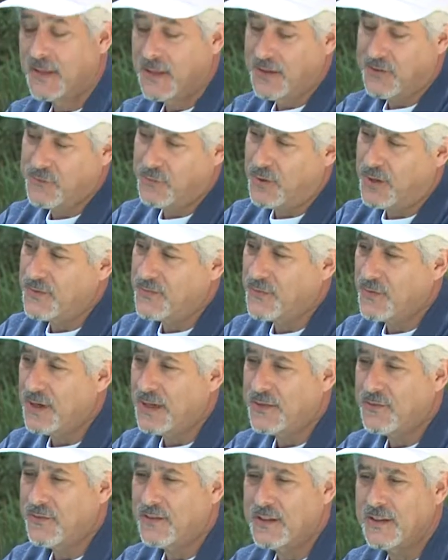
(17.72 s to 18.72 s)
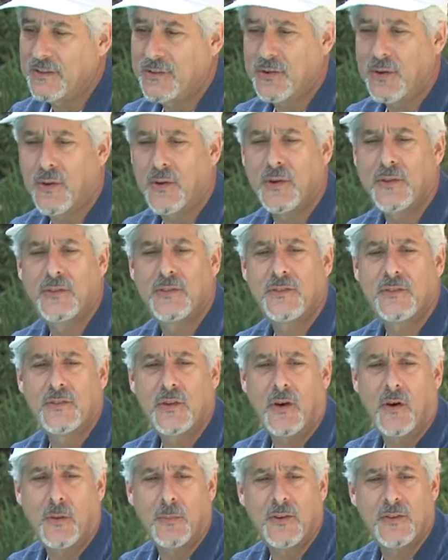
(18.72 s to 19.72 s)
This one, for instance, holds
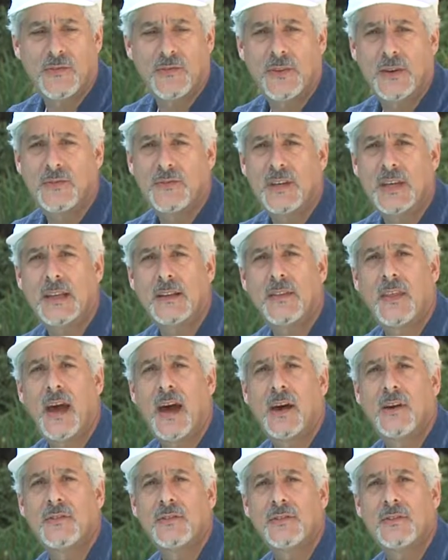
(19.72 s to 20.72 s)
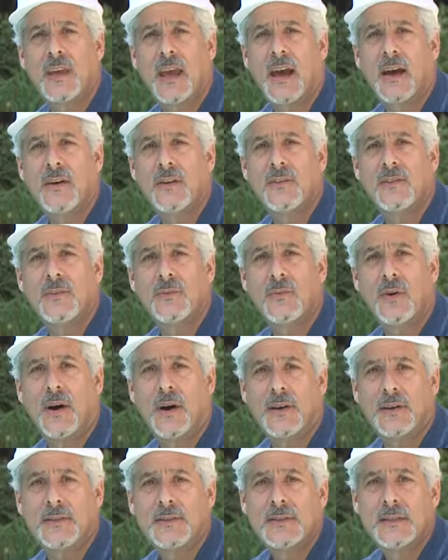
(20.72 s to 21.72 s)
almost 15,000 gallons of
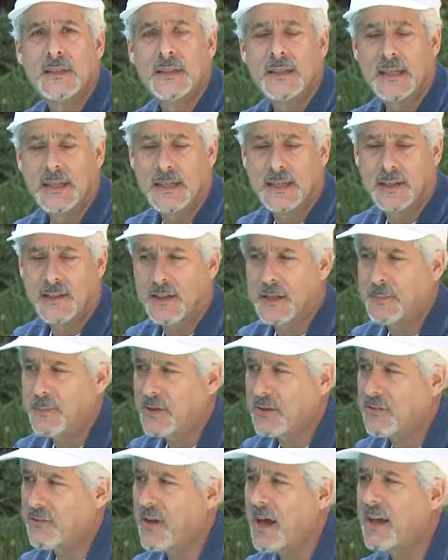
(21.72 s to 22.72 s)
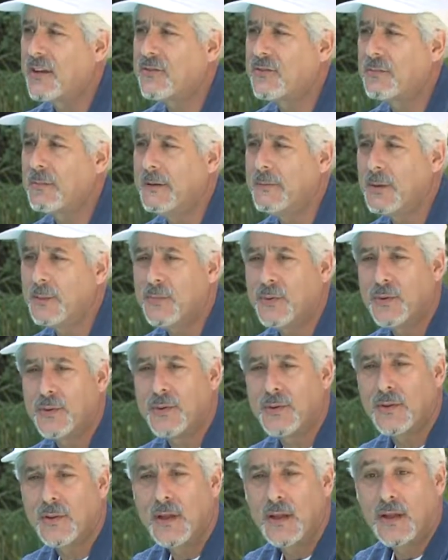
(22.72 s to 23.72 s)
water, and an Olympic-sized swimming
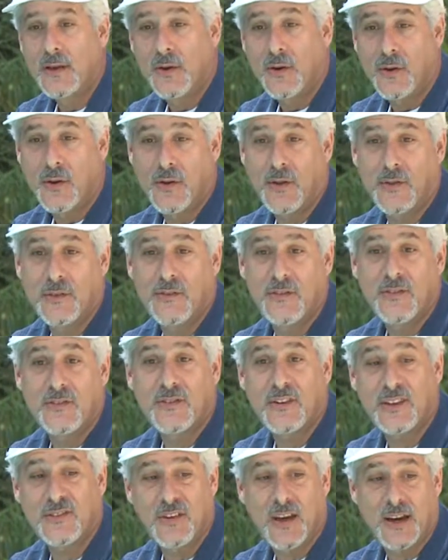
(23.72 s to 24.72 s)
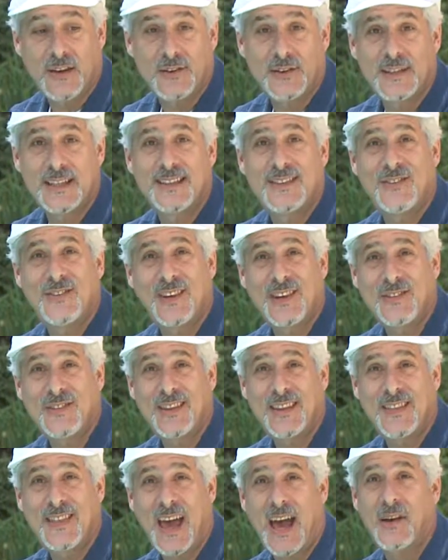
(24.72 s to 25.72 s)
pool holds
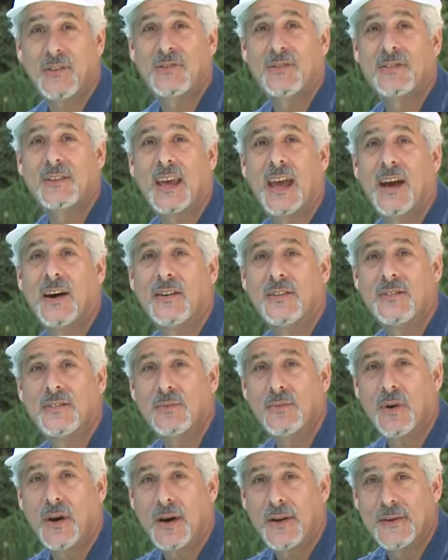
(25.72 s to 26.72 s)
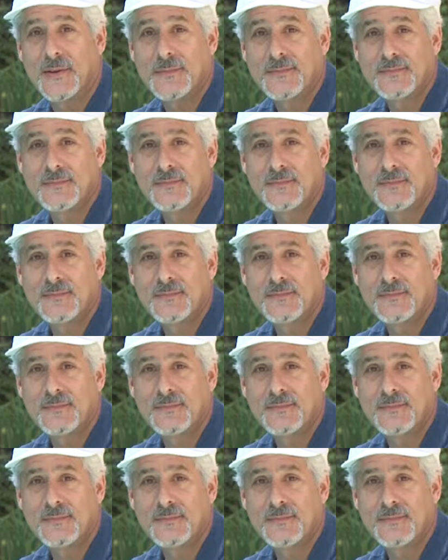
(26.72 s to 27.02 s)
660,000 gallons of water.